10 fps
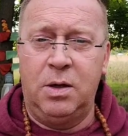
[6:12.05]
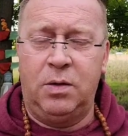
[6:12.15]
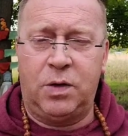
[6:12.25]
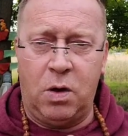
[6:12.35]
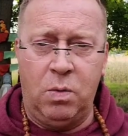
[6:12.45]

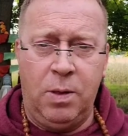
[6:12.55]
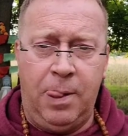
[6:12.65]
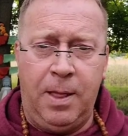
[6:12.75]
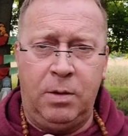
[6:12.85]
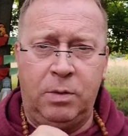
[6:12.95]
So
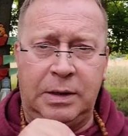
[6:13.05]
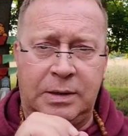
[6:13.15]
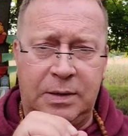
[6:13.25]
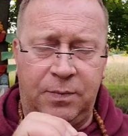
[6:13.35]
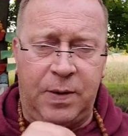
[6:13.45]

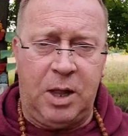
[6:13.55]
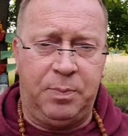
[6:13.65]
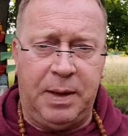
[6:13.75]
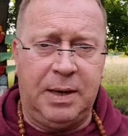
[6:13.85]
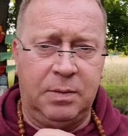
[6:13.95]

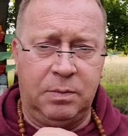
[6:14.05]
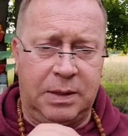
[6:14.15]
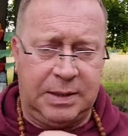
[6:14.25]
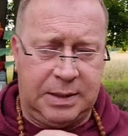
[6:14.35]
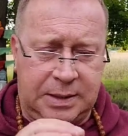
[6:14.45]
developing
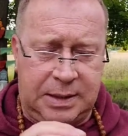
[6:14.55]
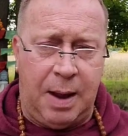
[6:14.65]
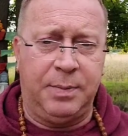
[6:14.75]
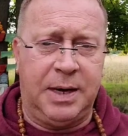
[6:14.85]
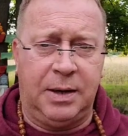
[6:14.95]
this
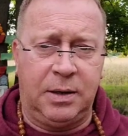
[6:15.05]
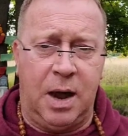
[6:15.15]
samten,